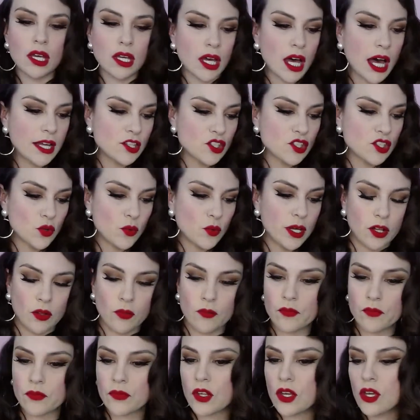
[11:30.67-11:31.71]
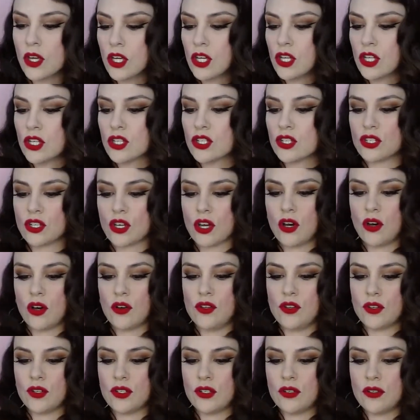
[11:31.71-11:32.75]
Cotton twill. So
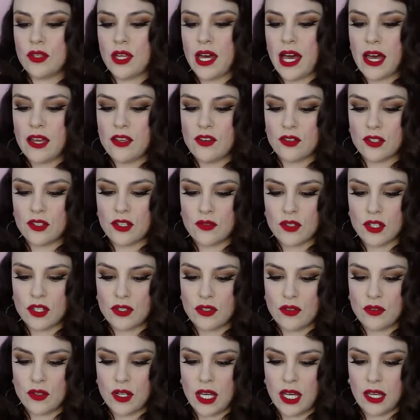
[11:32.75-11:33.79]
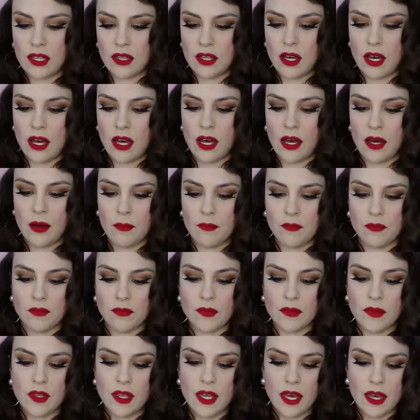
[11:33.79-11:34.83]
you could do that. You could do a suiting.
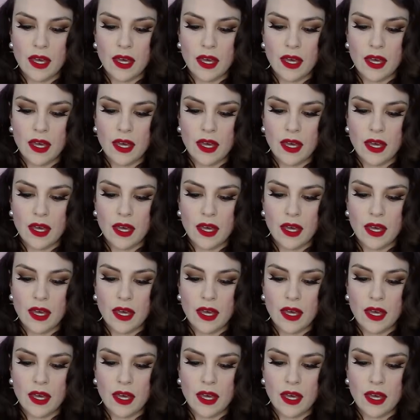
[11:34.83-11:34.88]
I'm